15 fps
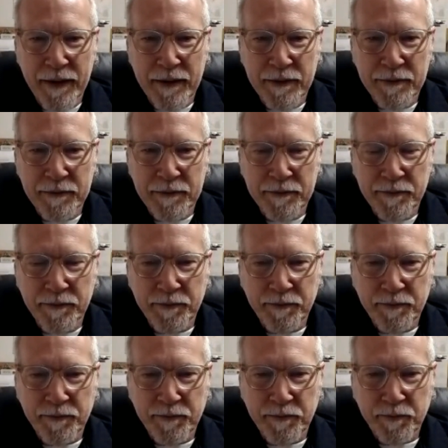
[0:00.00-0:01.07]

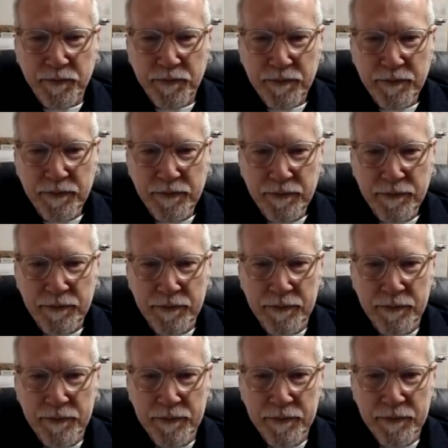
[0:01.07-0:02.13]

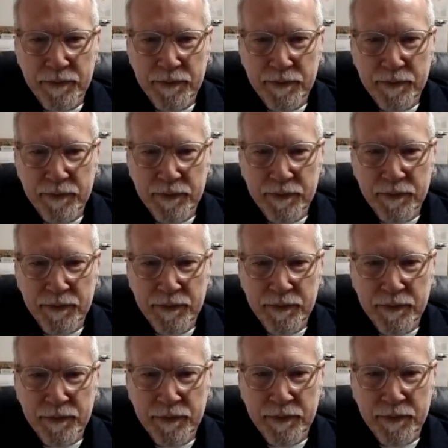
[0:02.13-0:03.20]

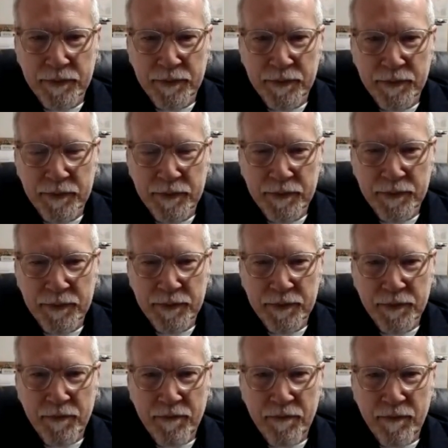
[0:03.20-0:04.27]

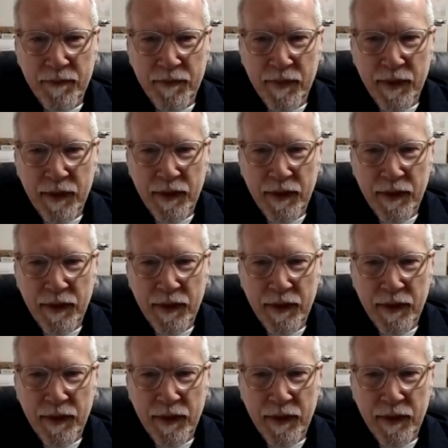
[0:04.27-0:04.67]
This person isn't speaking.